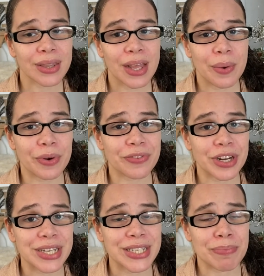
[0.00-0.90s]
They were
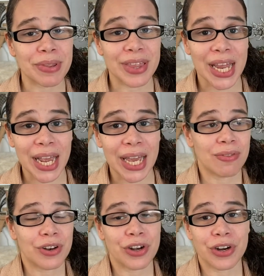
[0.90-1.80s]
very
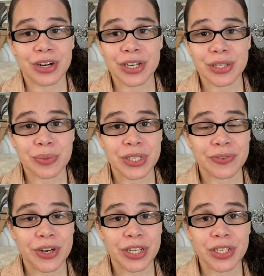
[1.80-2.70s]
sympathetic. The nurse was
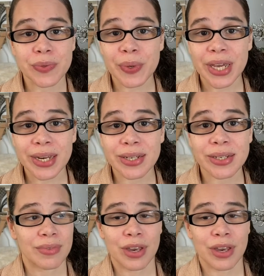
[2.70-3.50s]
very sweet.